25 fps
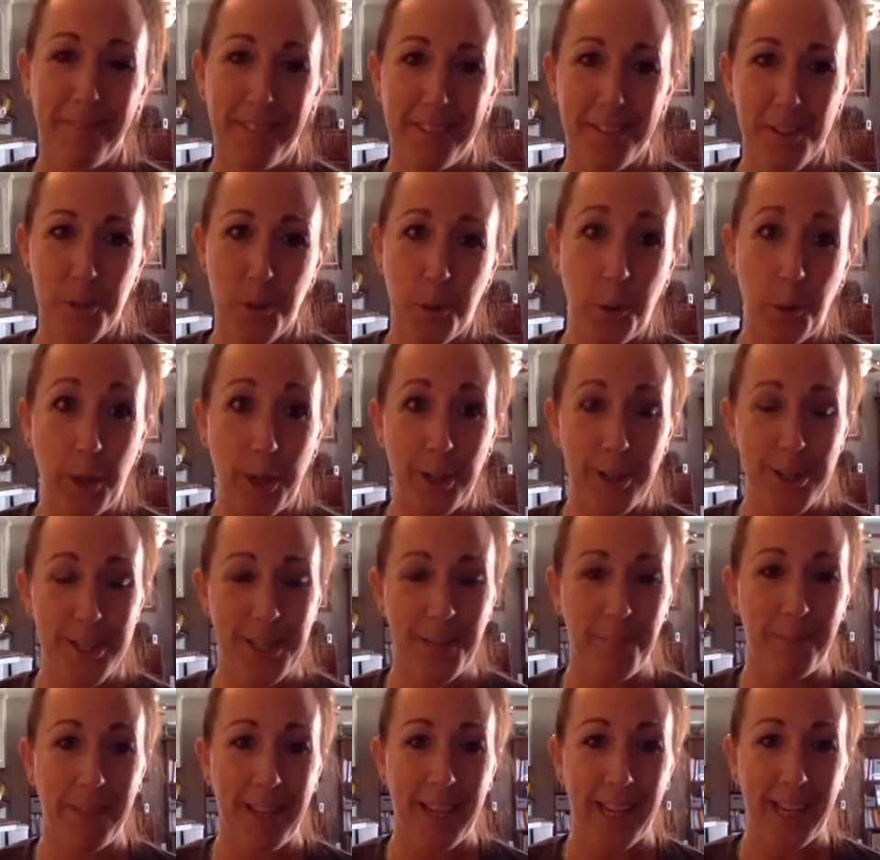store or
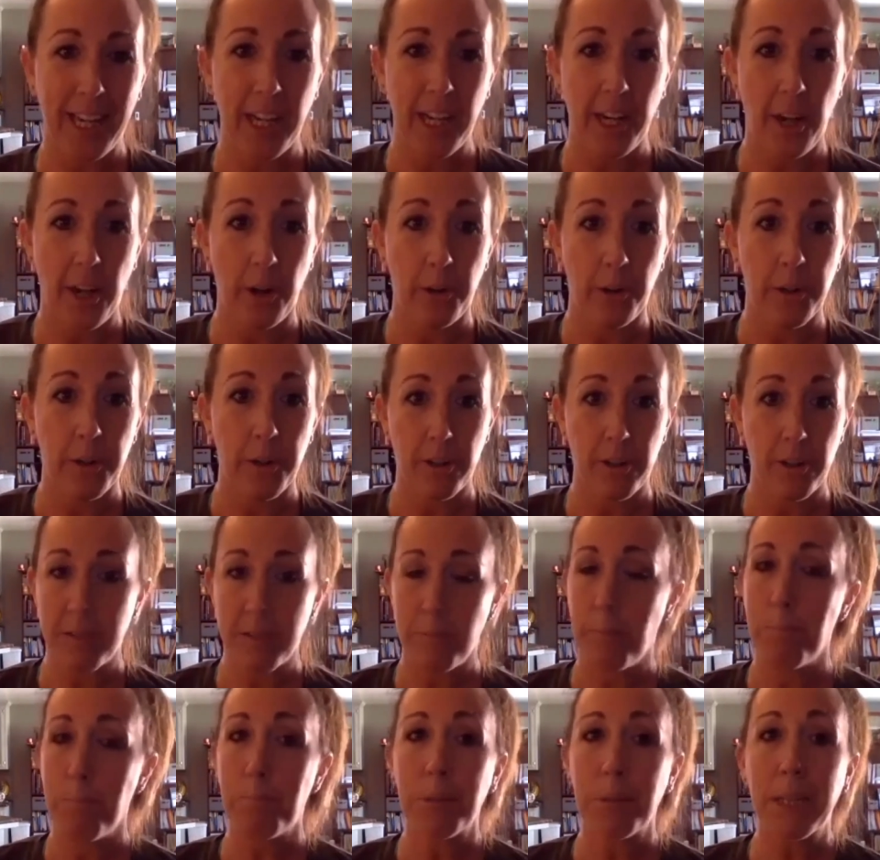something. You know, there's
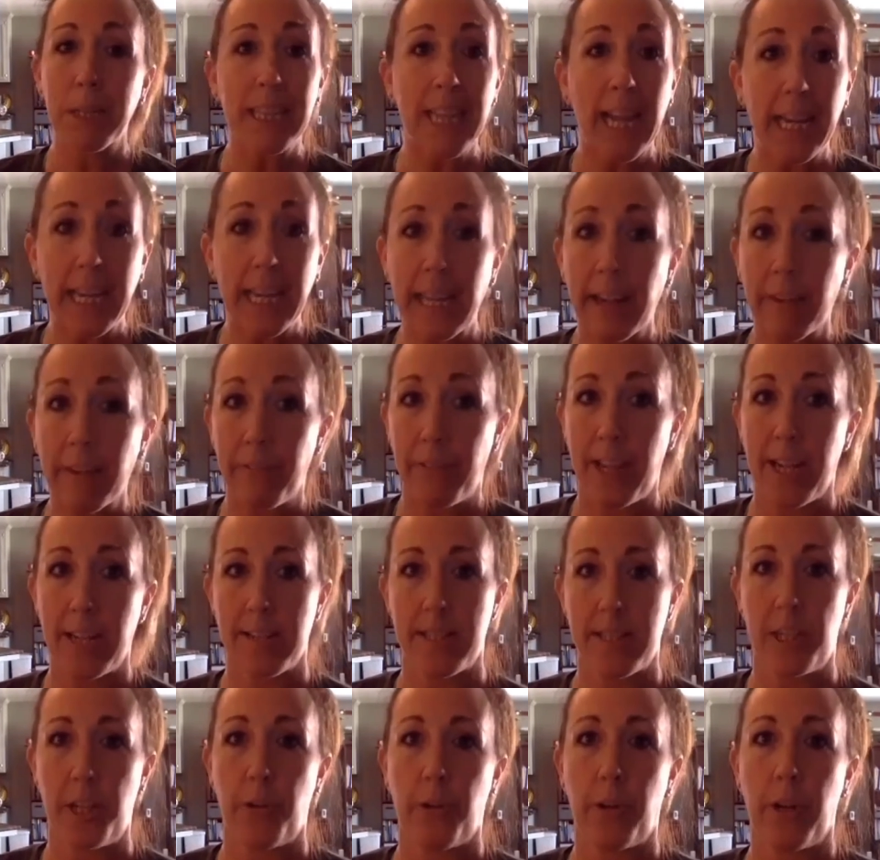plenty of things
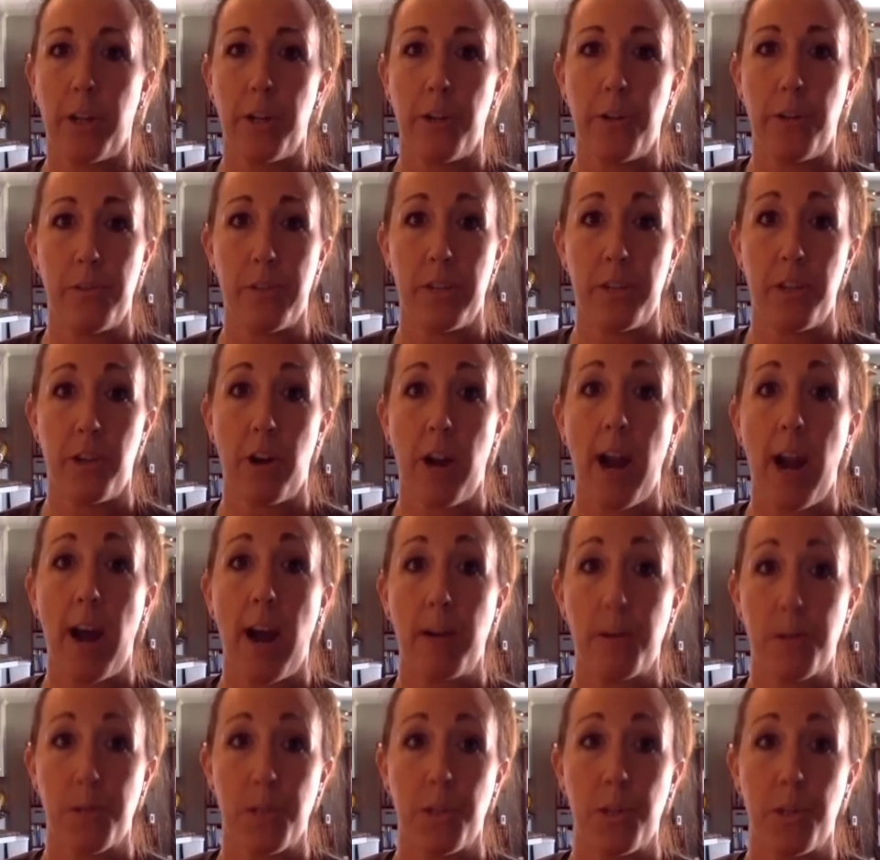that you can use in your
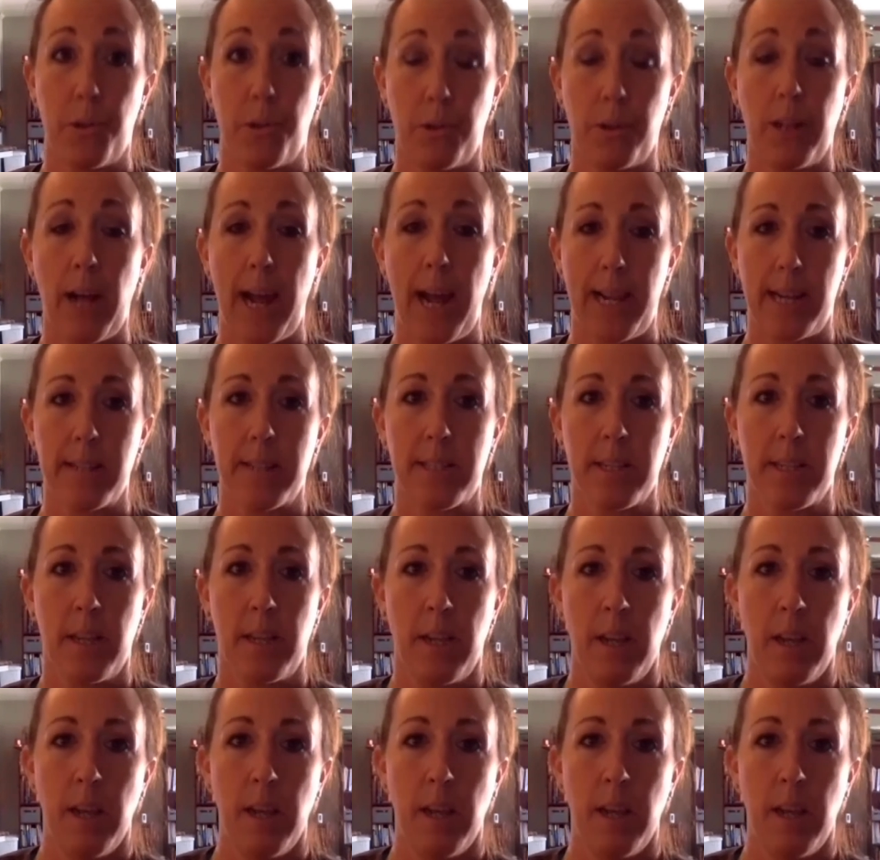house and utilize.